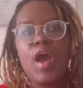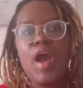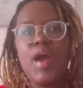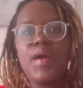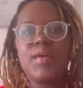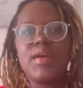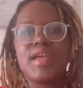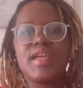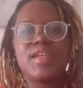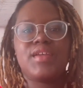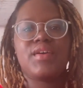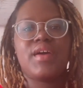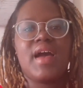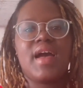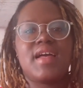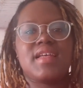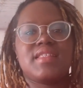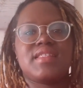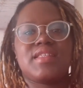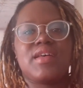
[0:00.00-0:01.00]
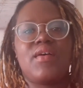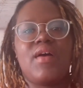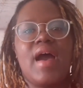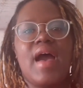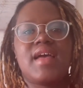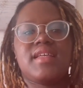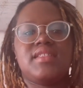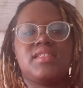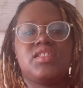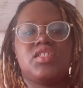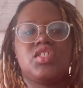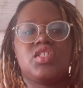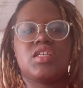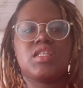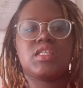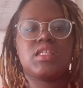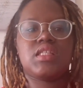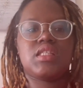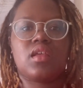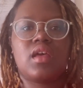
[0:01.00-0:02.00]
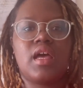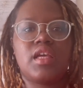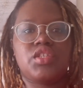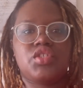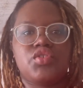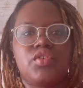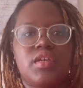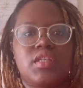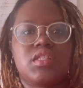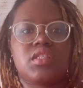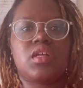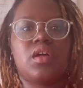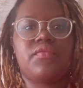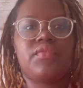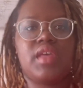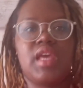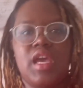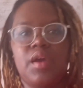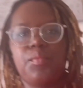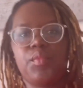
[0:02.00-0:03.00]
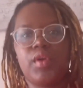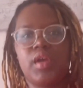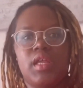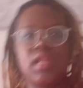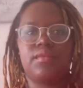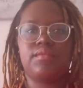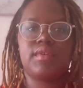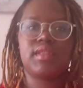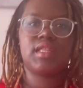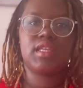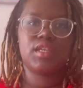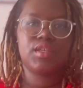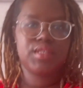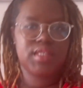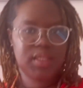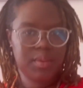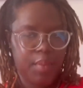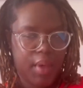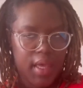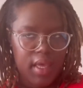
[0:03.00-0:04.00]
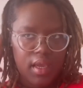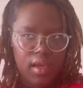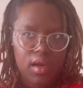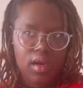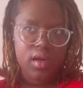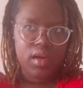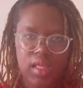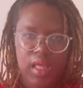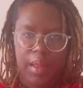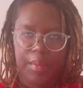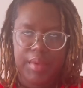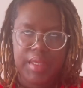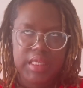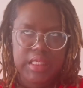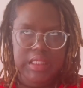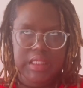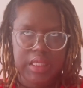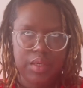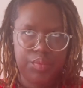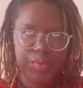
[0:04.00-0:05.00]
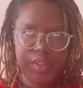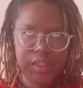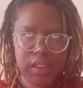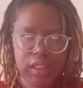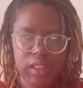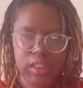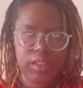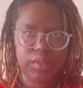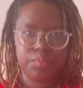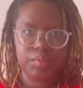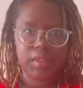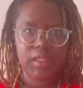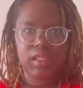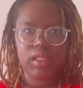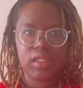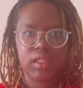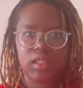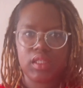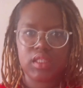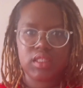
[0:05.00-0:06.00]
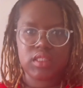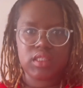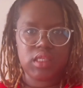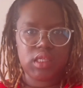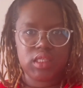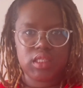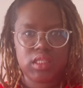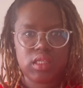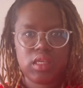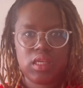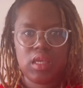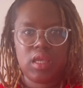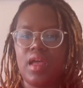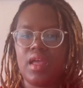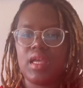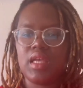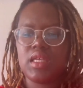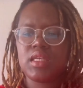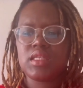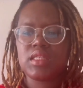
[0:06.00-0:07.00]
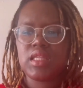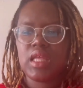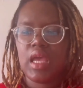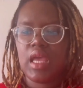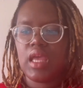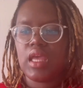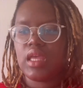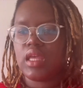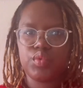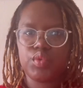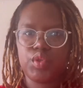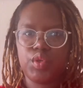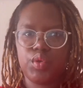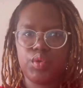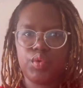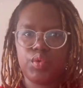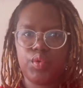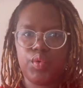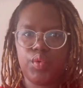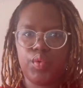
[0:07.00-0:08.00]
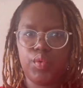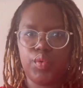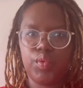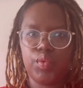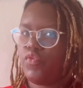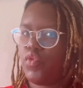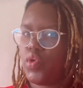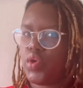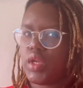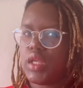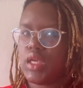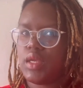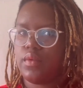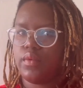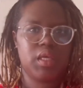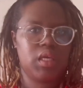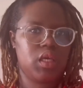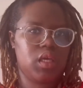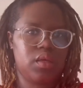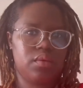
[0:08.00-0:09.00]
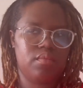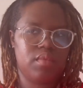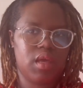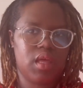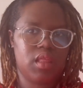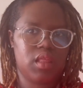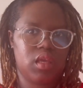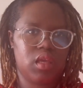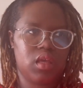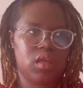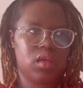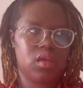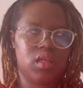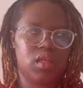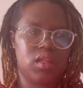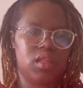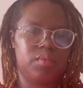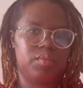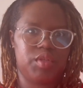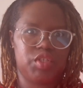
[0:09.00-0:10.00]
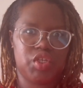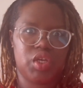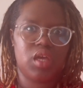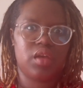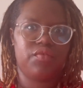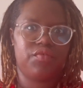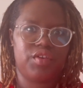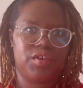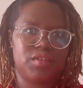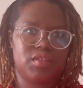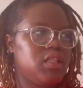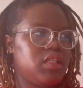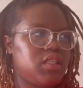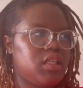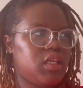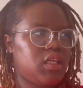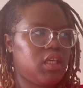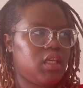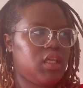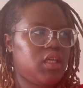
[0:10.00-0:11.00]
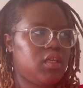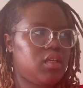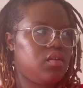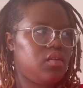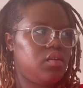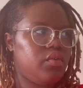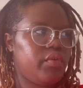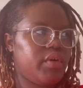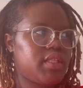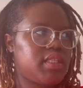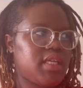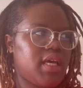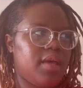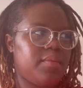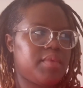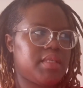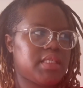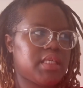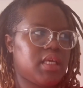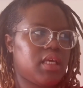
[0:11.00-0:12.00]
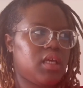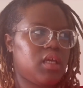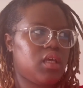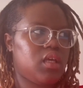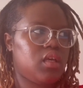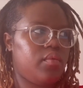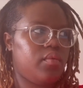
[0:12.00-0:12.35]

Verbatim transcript: all right you guys so i just got dressed off camera and everything see my hair i mean it's somewhat done but it's decent it is like 2 40 p.m i think let me check first ziggy what time is it